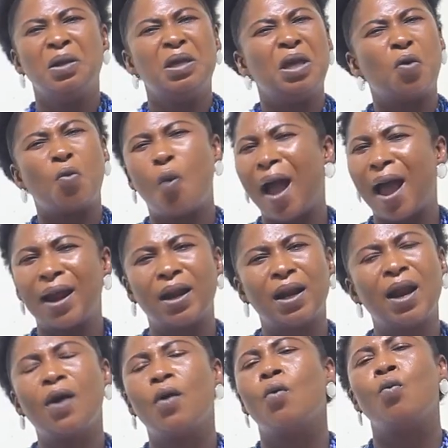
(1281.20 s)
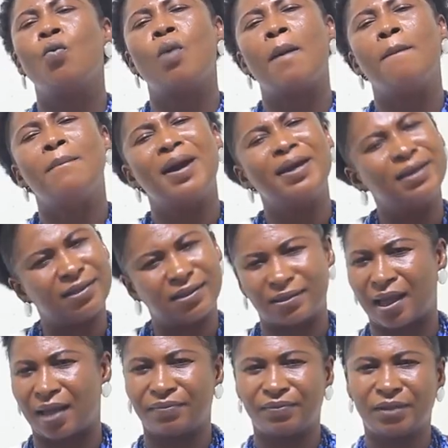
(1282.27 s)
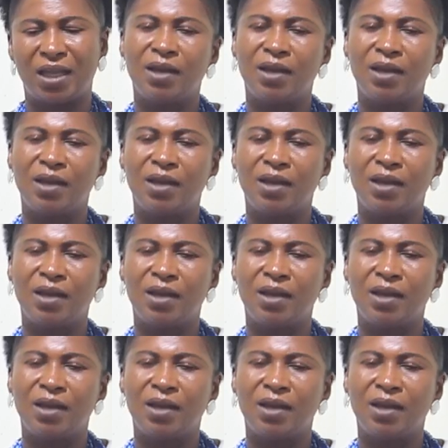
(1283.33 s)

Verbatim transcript: ye kwa na wa maiska